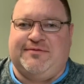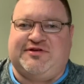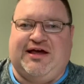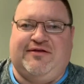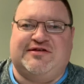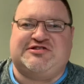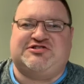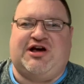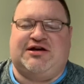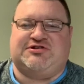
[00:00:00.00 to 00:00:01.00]
said, this is
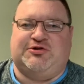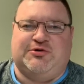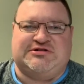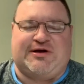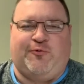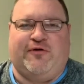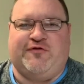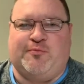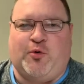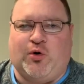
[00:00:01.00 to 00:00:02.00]
Josh Lewis. I'm one of your
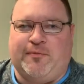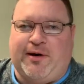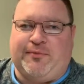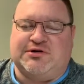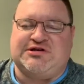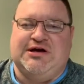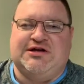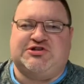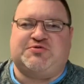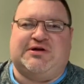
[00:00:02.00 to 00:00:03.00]
board members.
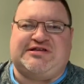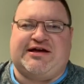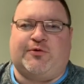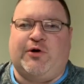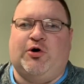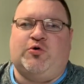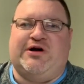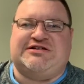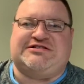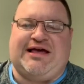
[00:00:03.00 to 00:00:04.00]
Just want to take a real
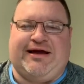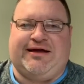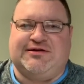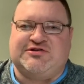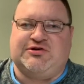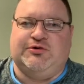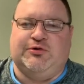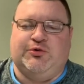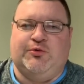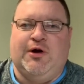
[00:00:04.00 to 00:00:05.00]
quick second
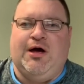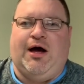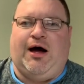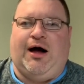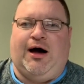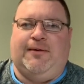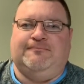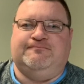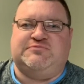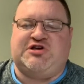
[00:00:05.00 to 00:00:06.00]
to
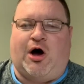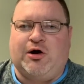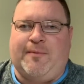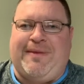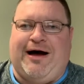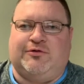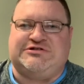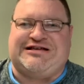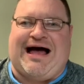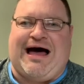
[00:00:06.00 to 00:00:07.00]
talk about
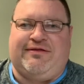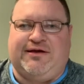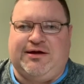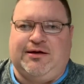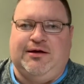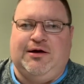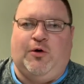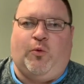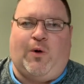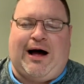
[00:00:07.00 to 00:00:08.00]
tithing
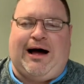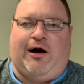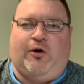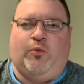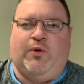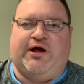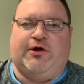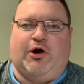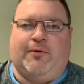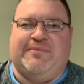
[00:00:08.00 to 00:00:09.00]
while we
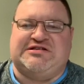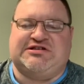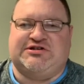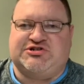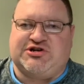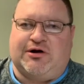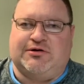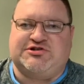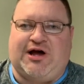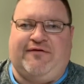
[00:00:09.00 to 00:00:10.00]
are missing
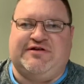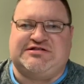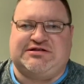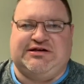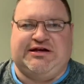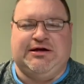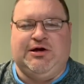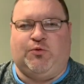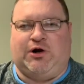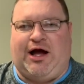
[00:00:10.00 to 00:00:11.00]
church. Obviously,
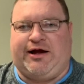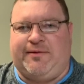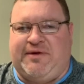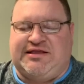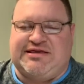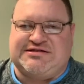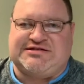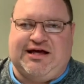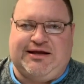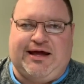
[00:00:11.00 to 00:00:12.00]
we're not going to meet this
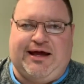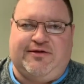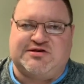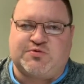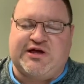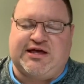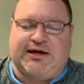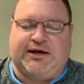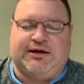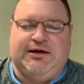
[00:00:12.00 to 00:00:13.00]
Sunday, this
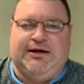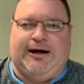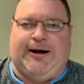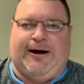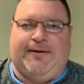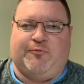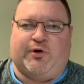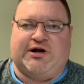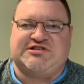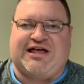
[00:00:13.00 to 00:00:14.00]
weekend. We're
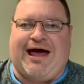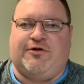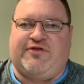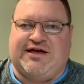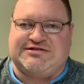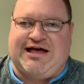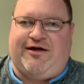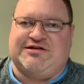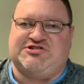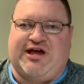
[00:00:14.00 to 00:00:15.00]
going to scatter things out,
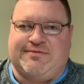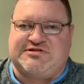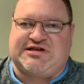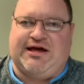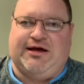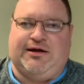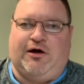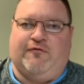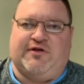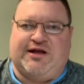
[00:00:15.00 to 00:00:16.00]
as Jam said,
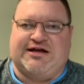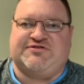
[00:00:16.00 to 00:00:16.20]
over the next